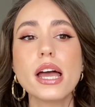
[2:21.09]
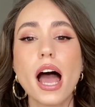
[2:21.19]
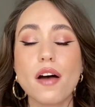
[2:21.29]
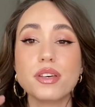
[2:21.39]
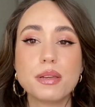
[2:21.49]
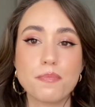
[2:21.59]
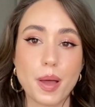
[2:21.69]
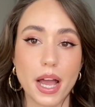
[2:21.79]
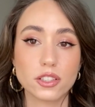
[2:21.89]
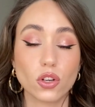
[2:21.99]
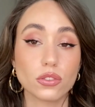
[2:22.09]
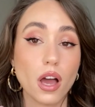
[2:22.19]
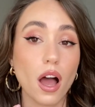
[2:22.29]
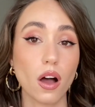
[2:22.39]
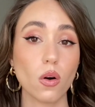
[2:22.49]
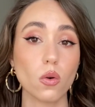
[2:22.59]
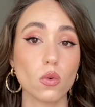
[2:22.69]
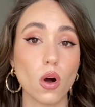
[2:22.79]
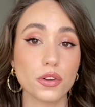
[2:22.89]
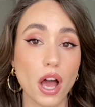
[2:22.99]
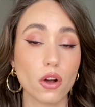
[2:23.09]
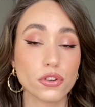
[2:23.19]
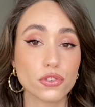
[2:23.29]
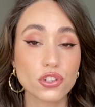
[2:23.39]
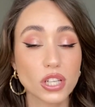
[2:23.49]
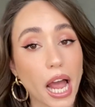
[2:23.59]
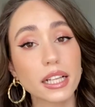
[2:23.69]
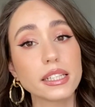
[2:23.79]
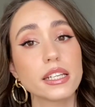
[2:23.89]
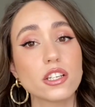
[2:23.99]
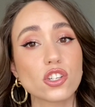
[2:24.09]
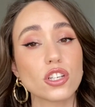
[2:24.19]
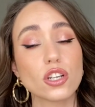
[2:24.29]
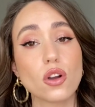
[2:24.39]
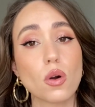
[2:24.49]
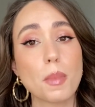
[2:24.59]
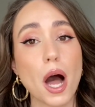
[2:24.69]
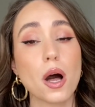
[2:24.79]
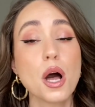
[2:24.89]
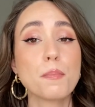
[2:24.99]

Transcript: have an impact on how your styling is going to go about,